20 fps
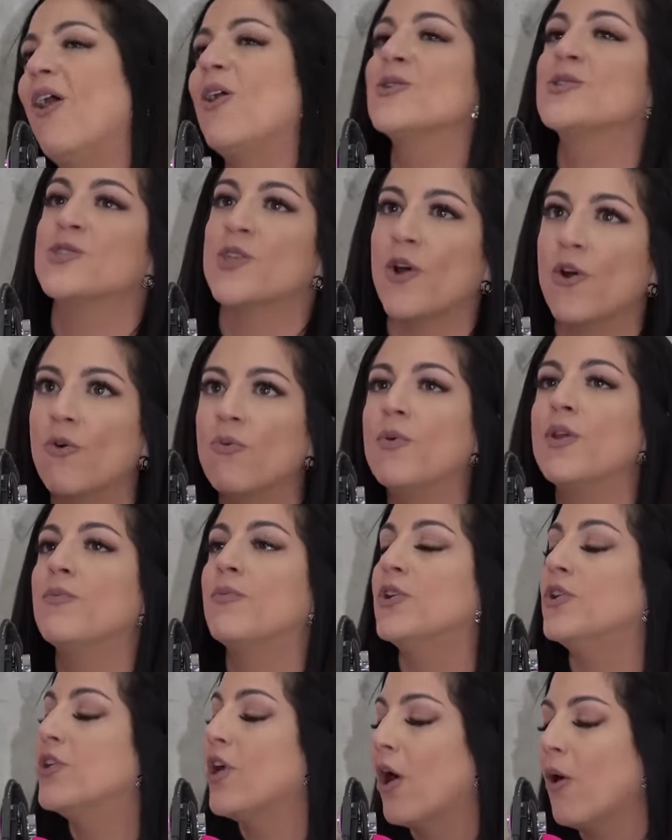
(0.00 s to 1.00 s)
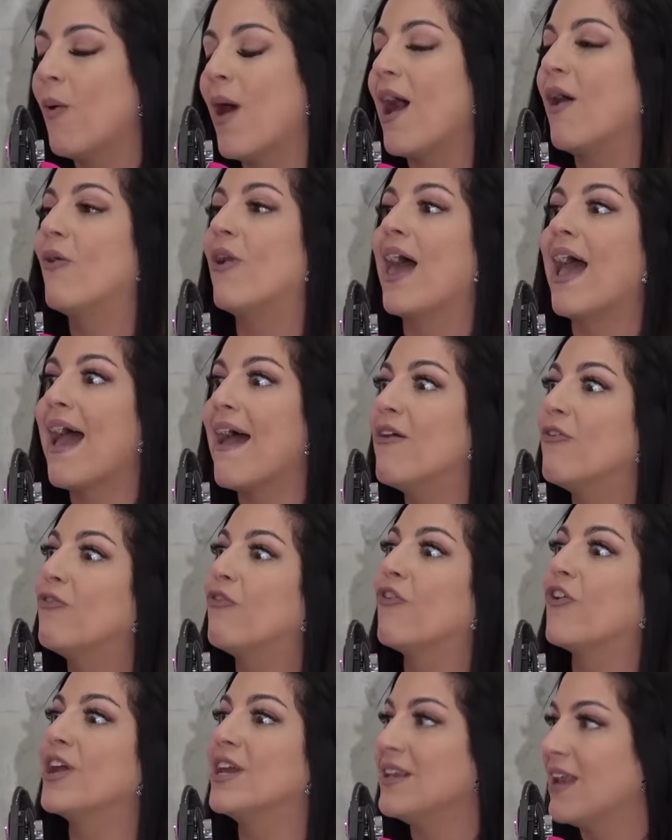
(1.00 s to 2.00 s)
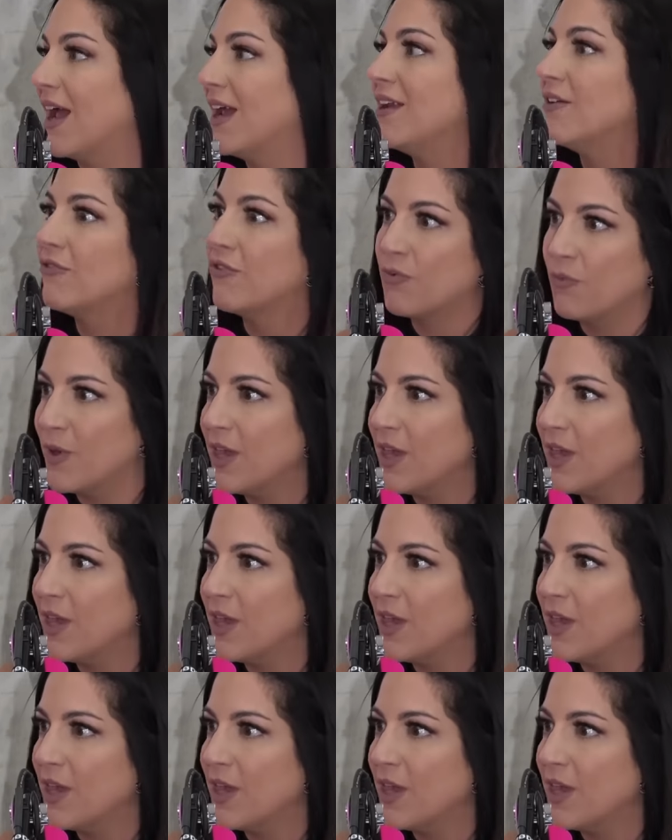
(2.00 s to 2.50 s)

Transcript: also we would go out every night of the